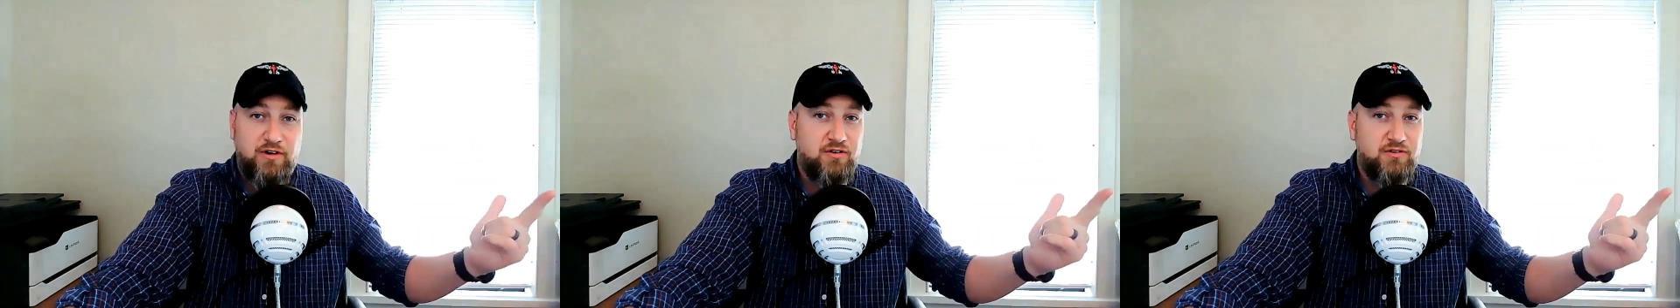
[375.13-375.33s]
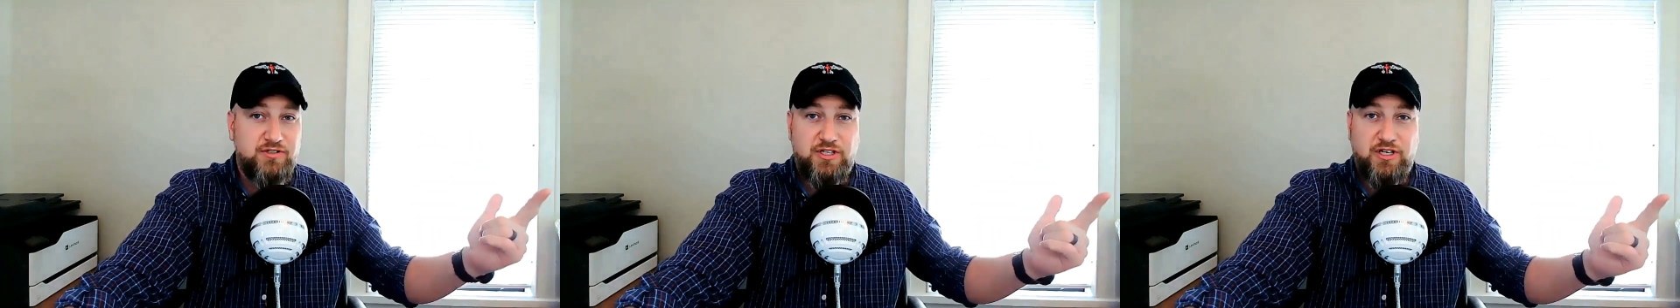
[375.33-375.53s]

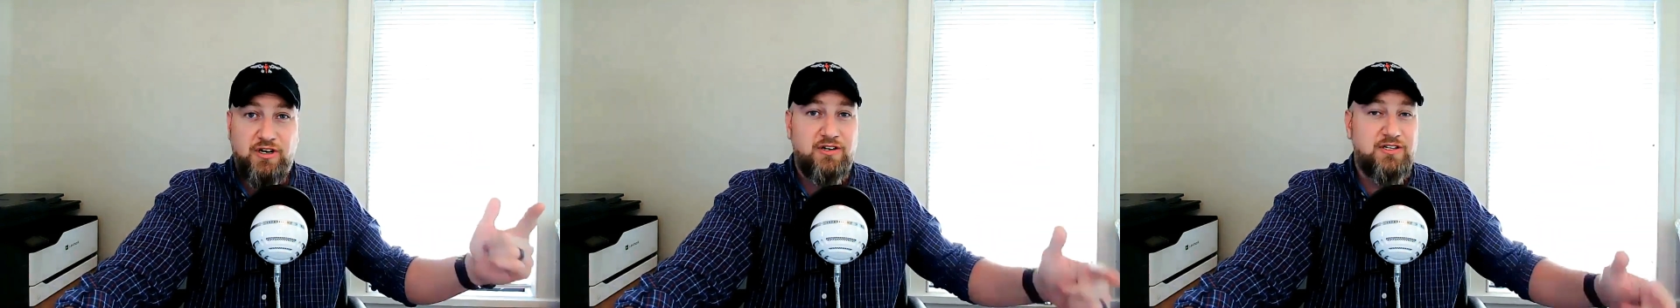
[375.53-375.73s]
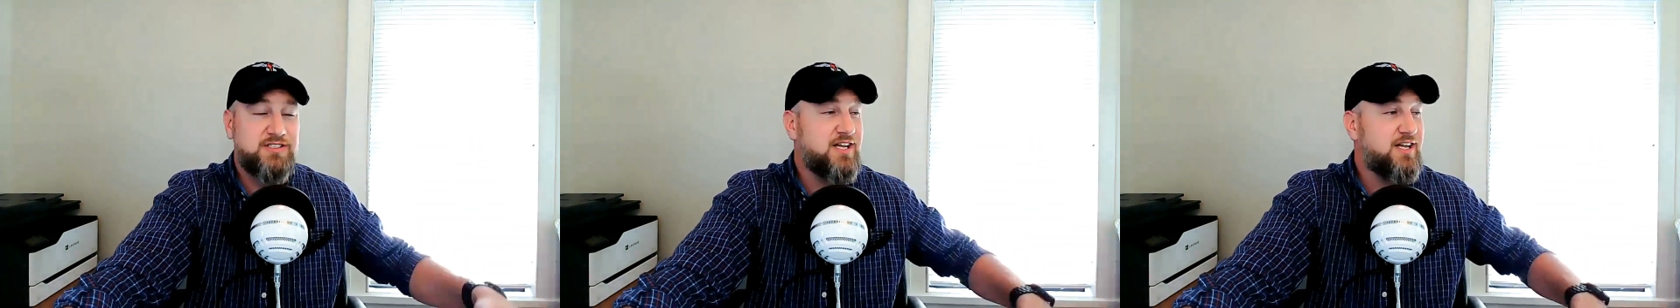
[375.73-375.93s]
their own
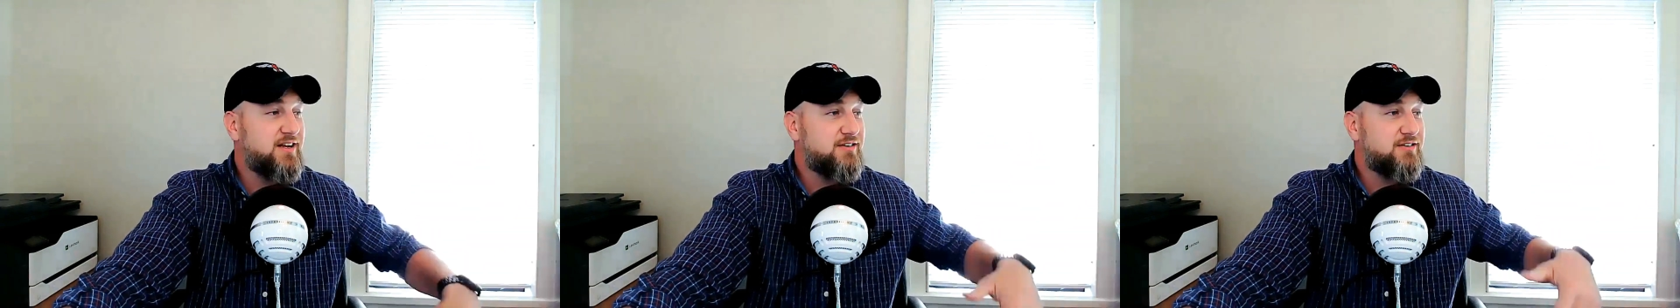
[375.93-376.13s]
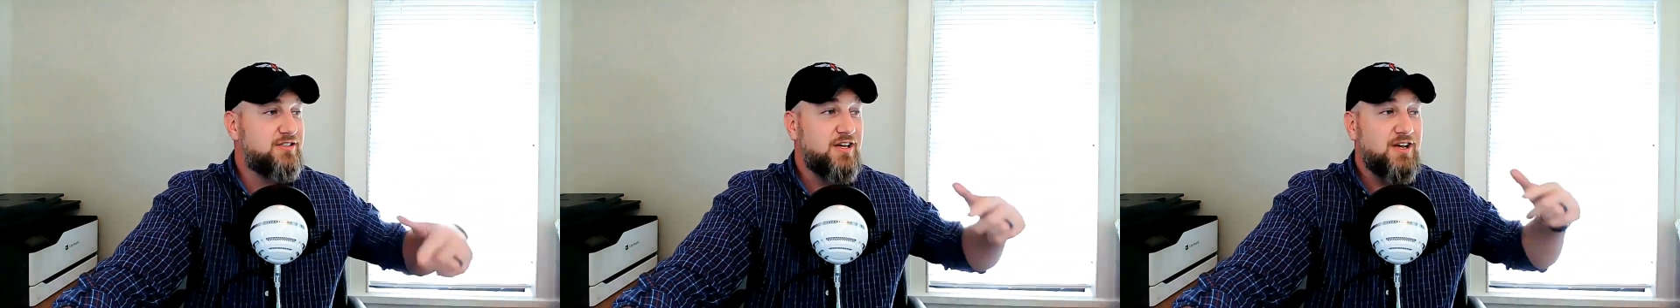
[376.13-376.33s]
security
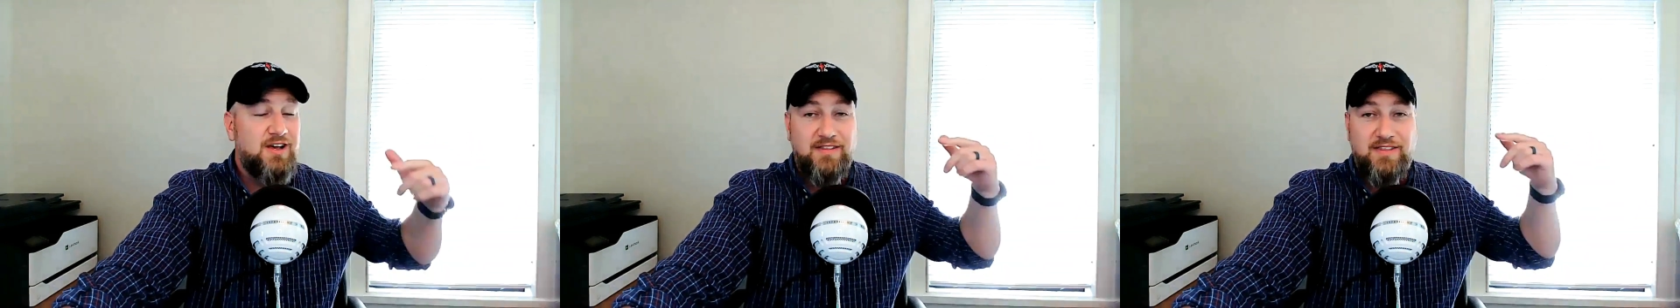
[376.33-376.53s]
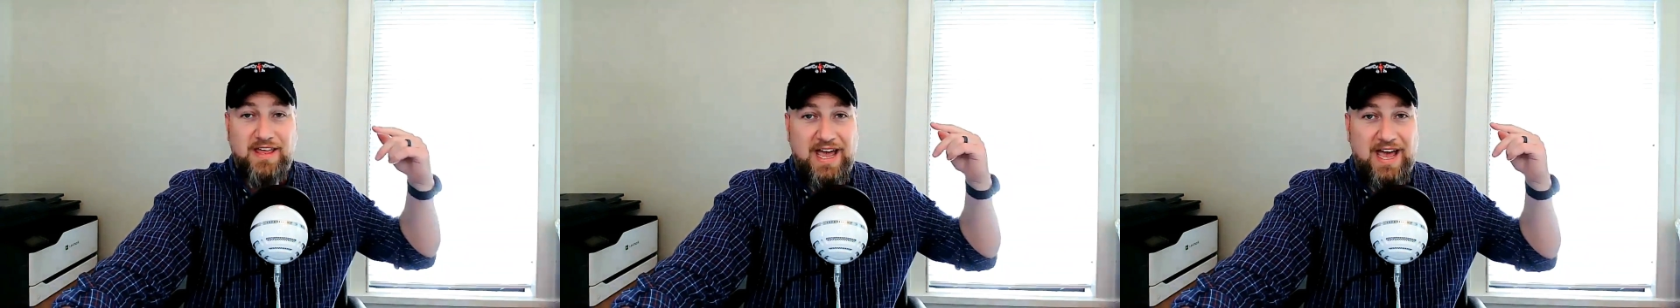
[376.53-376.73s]
standards.
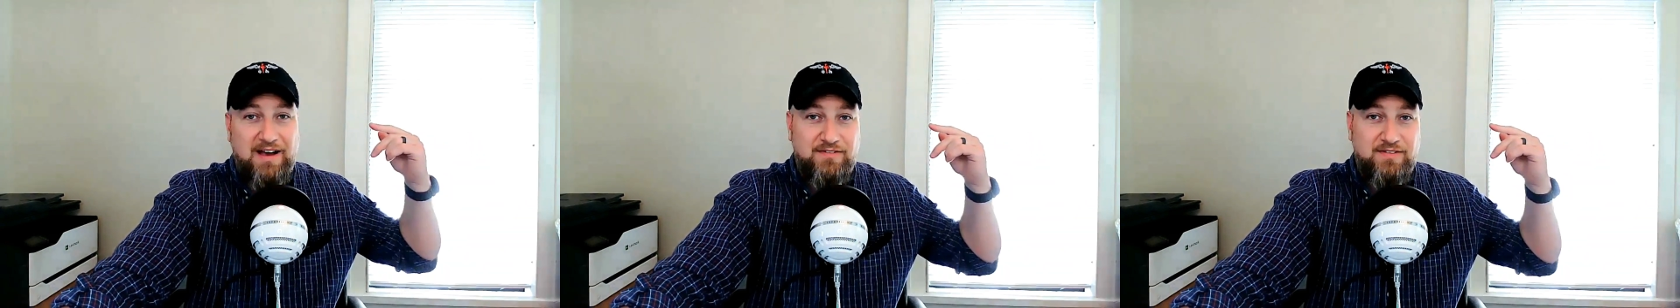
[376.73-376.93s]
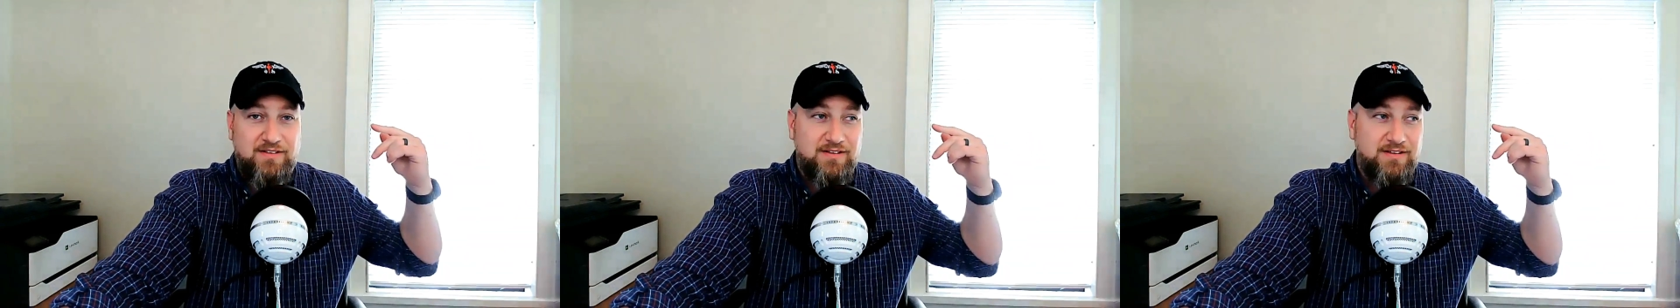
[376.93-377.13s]
They
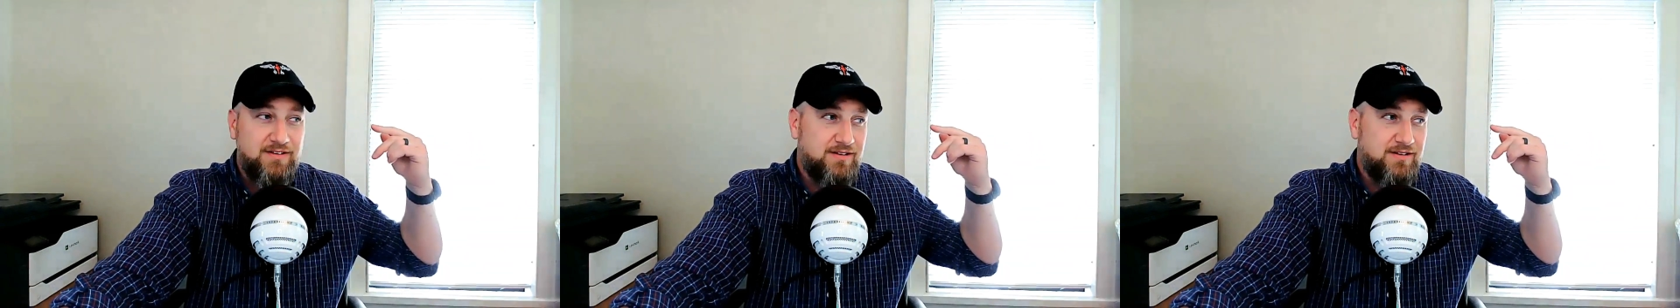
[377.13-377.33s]
have